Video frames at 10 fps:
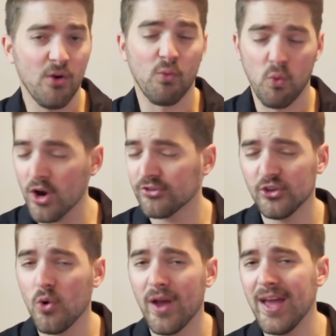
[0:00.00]
rush to
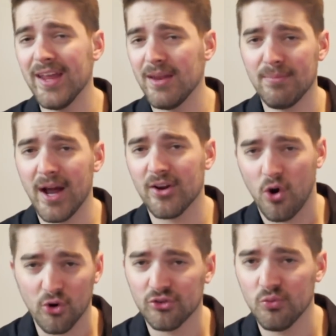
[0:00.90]
go ahead and buy
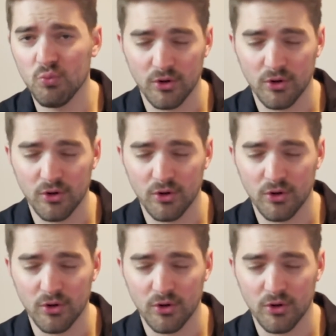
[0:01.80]
Carson,